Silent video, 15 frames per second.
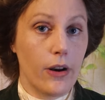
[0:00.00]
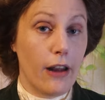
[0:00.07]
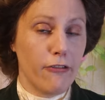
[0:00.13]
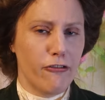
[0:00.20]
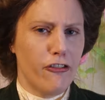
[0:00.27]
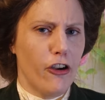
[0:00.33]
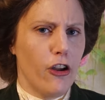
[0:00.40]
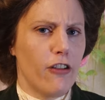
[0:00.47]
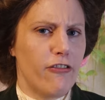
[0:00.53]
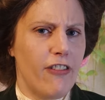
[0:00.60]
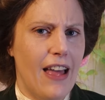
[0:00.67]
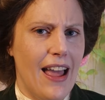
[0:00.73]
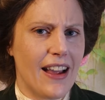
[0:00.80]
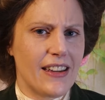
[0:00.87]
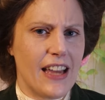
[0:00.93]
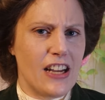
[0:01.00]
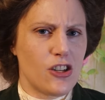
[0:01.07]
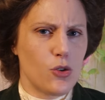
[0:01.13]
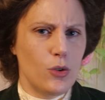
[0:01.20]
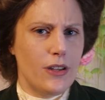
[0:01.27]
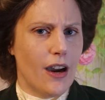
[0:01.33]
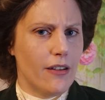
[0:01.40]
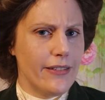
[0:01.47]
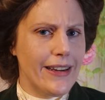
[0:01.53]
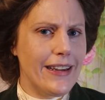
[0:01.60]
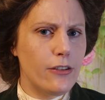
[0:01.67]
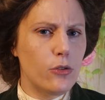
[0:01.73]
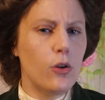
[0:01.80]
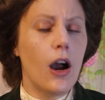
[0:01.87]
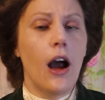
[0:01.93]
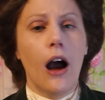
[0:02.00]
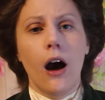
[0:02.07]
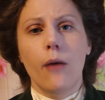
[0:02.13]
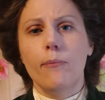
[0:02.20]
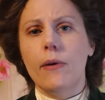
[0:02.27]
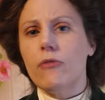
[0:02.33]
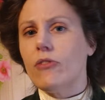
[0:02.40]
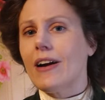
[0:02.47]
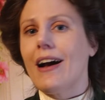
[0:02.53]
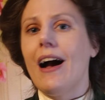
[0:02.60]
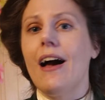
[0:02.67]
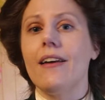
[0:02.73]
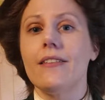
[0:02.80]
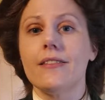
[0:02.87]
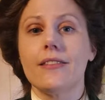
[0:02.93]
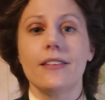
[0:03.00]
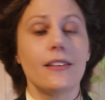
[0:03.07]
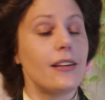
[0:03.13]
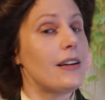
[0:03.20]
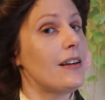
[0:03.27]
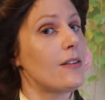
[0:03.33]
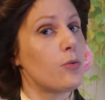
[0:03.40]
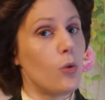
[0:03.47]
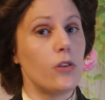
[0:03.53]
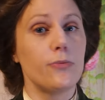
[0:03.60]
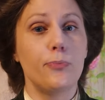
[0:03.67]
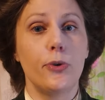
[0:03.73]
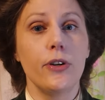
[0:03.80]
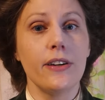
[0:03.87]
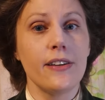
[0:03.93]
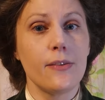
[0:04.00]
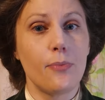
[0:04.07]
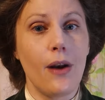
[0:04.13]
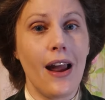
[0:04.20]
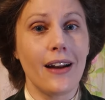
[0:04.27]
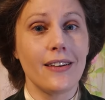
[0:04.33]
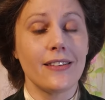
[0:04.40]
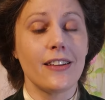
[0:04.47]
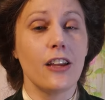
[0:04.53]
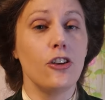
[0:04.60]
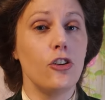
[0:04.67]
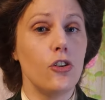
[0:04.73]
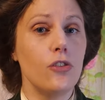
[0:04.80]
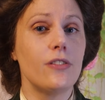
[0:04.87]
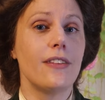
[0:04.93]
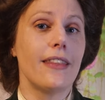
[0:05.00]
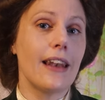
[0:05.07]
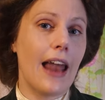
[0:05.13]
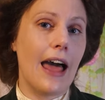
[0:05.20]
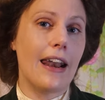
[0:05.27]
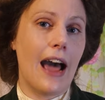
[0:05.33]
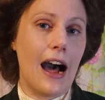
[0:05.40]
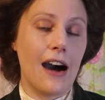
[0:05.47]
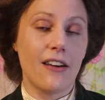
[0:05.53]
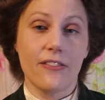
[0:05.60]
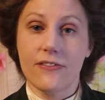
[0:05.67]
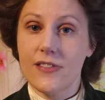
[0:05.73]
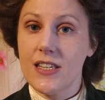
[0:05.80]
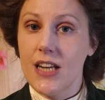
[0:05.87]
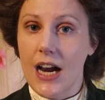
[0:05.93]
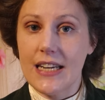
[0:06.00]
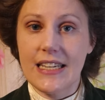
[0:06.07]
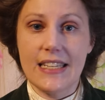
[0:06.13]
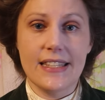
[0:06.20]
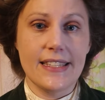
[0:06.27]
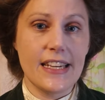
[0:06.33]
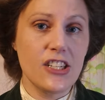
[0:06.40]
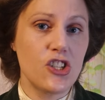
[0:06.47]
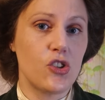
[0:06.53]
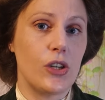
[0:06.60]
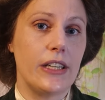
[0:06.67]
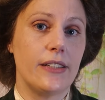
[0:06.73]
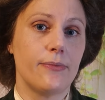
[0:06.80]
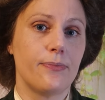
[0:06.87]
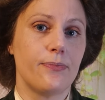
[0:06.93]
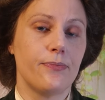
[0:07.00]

would unfurl a flag attached to a dull needle, but regardless, the test was put into practice and used in the latter half of the 19th century.